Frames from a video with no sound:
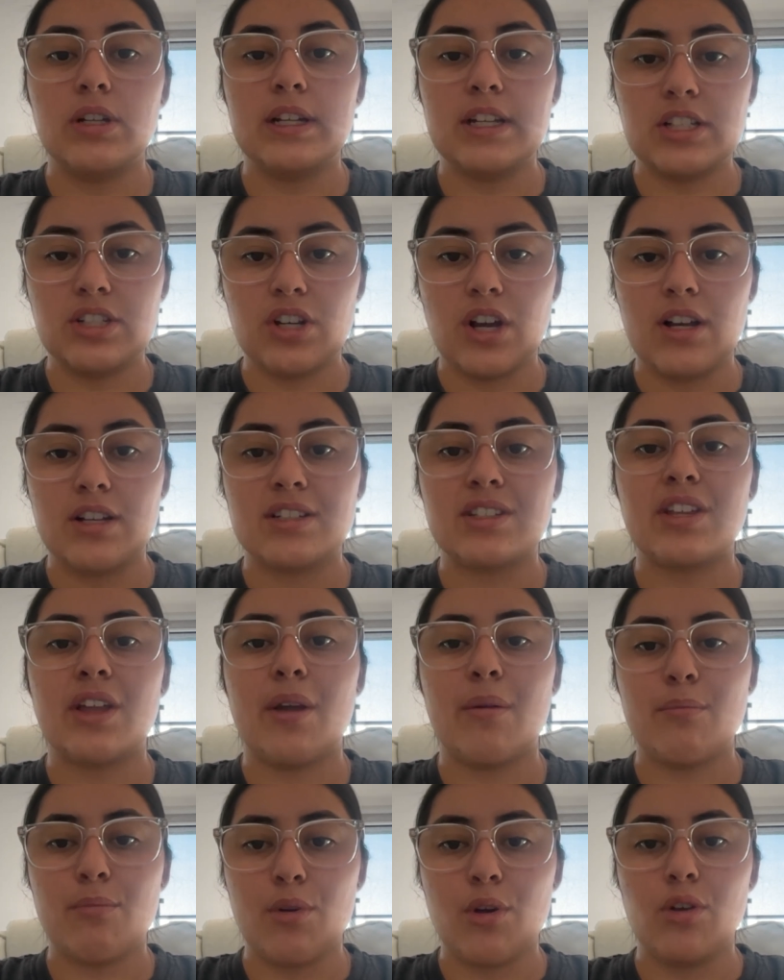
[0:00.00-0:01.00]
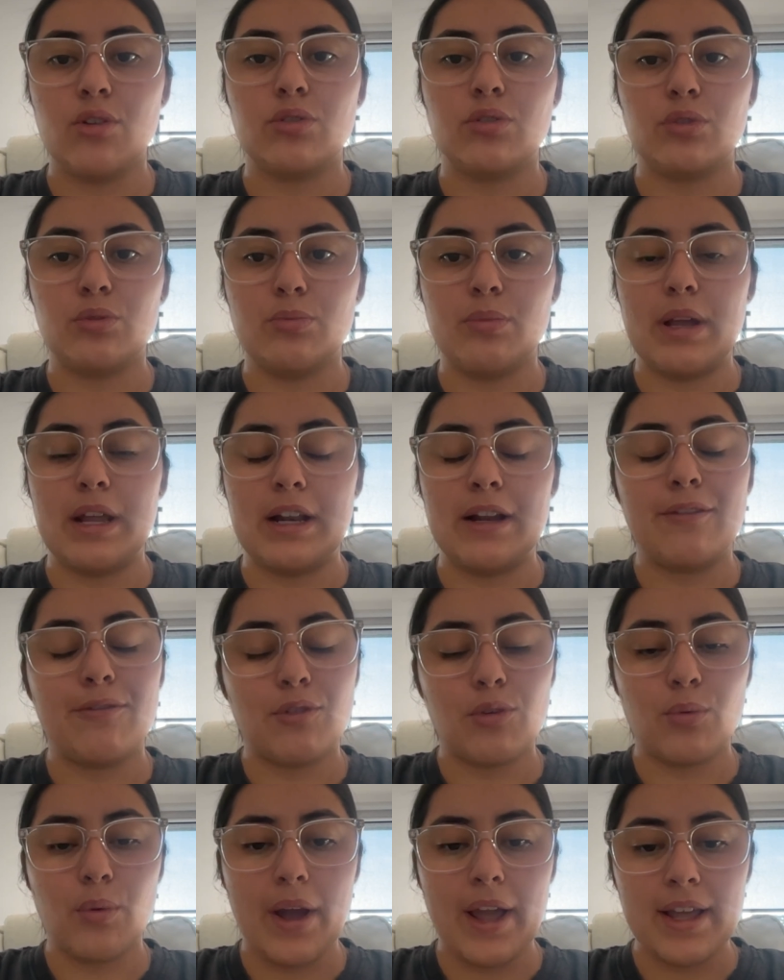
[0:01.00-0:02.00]
just and personal
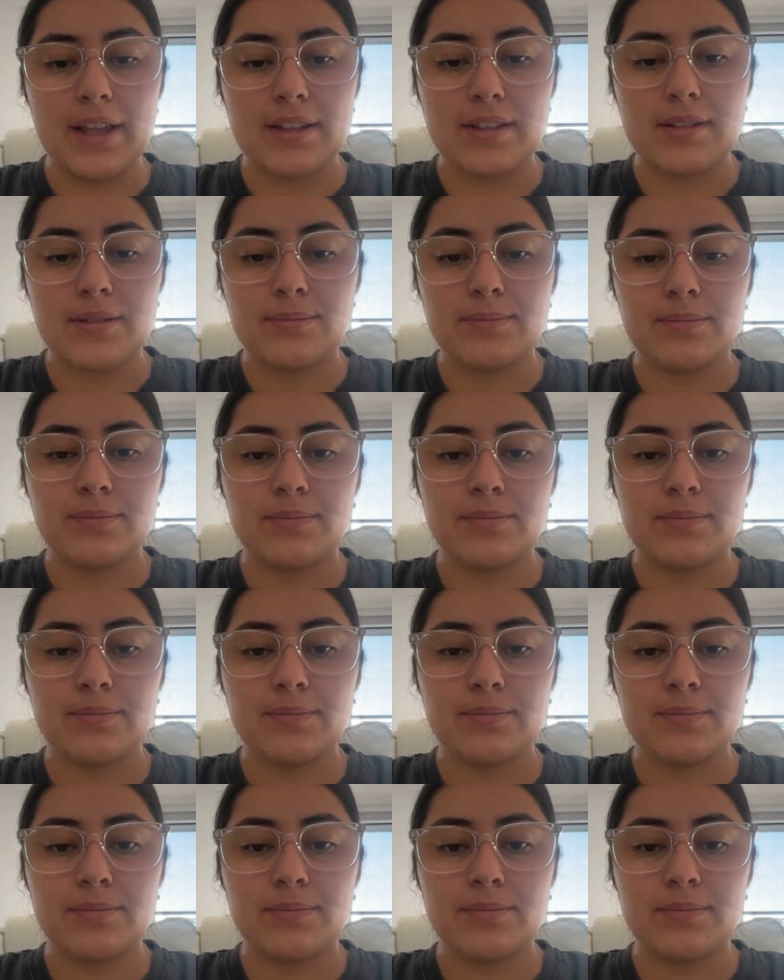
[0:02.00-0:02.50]
meaningful ways.